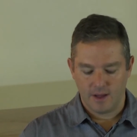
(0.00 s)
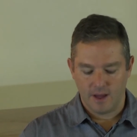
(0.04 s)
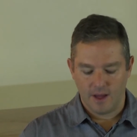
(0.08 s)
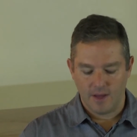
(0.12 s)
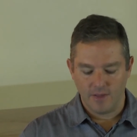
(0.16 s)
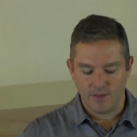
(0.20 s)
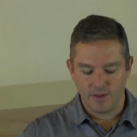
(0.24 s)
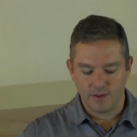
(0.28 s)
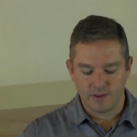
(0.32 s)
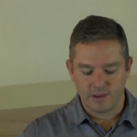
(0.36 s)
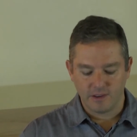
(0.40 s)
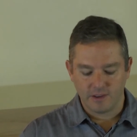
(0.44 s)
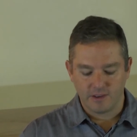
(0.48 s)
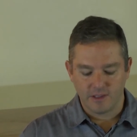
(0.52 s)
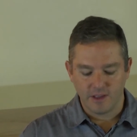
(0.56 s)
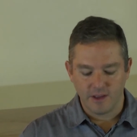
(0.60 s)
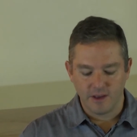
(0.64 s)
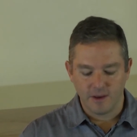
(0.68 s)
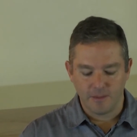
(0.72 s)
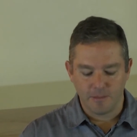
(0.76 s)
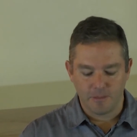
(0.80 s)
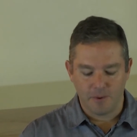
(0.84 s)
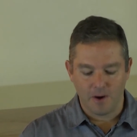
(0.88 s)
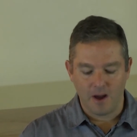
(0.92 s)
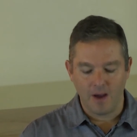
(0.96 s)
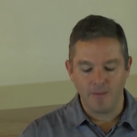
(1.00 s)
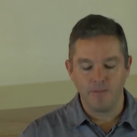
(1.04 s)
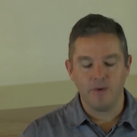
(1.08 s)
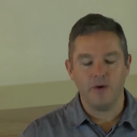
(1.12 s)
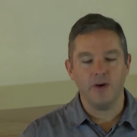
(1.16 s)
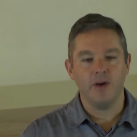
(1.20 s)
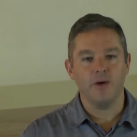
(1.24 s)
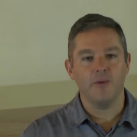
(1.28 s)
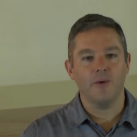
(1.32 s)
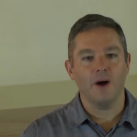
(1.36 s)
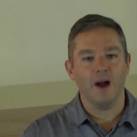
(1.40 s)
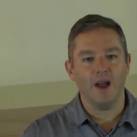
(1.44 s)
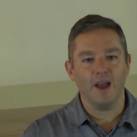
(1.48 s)
And this is the
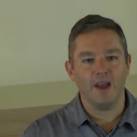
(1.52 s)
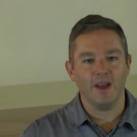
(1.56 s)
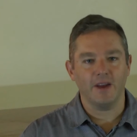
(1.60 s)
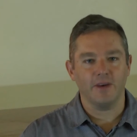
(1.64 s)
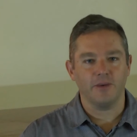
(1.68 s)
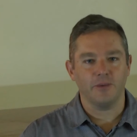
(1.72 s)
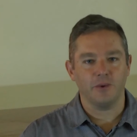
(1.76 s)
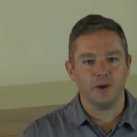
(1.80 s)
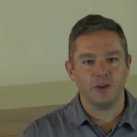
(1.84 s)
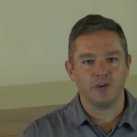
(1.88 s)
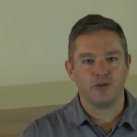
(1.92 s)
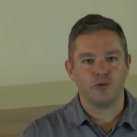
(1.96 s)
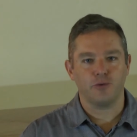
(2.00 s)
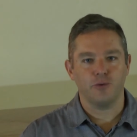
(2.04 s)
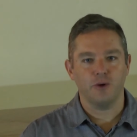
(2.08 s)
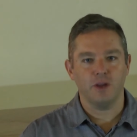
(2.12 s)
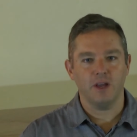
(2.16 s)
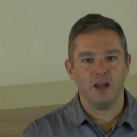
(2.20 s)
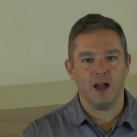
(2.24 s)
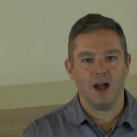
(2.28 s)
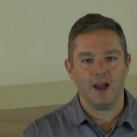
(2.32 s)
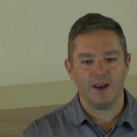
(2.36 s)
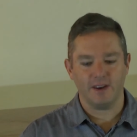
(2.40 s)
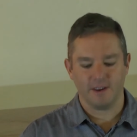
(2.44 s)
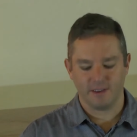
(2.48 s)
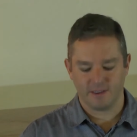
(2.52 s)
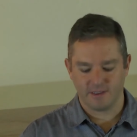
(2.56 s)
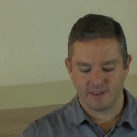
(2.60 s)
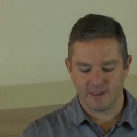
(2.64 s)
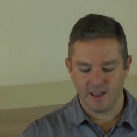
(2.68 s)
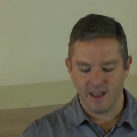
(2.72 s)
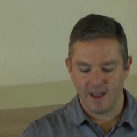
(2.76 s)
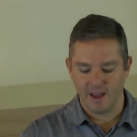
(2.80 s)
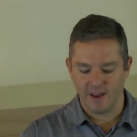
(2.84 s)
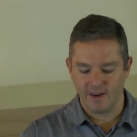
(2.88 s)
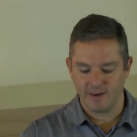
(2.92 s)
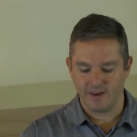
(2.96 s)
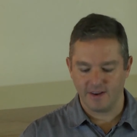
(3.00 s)
primary way in which we
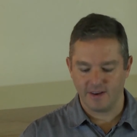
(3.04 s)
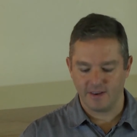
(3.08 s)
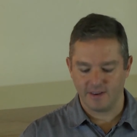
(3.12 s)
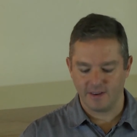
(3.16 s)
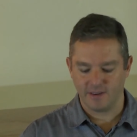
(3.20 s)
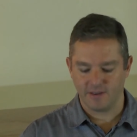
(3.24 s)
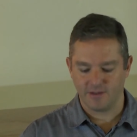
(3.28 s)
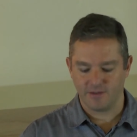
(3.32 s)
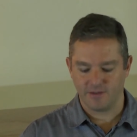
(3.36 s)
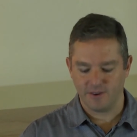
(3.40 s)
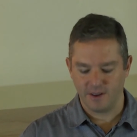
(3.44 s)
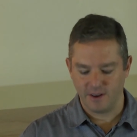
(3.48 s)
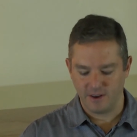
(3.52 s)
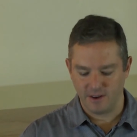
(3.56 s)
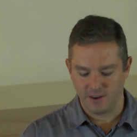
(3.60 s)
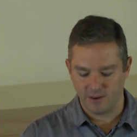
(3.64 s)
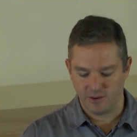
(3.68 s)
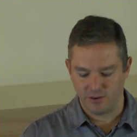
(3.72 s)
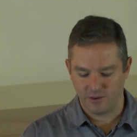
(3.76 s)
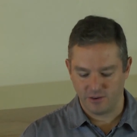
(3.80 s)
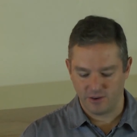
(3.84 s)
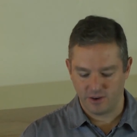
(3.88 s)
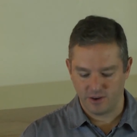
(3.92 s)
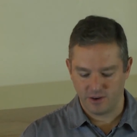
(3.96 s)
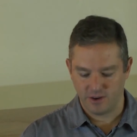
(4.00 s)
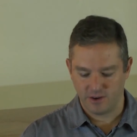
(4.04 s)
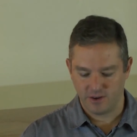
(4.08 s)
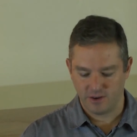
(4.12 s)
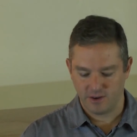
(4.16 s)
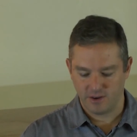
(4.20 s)
understand it is finished.